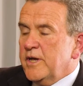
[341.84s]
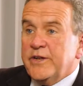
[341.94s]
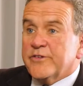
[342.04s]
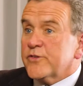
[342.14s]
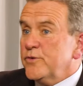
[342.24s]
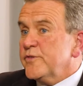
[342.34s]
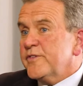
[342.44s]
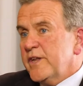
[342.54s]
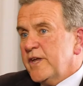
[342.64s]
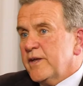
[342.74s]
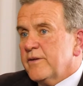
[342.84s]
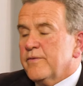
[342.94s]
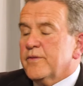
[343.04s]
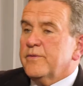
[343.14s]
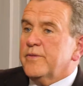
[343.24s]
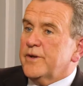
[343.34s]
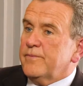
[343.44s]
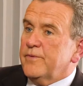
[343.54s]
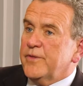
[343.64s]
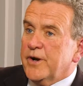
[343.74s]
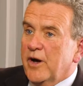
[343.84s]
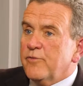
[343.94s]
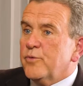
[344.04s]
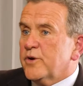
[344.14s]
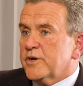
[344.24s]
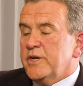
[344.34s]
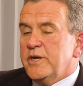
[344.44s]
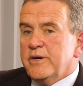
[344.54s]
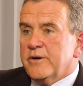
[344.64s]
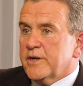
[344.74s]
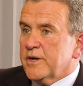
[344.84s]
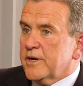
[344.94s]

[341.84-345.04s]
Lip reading: in a school setting that I've worked in,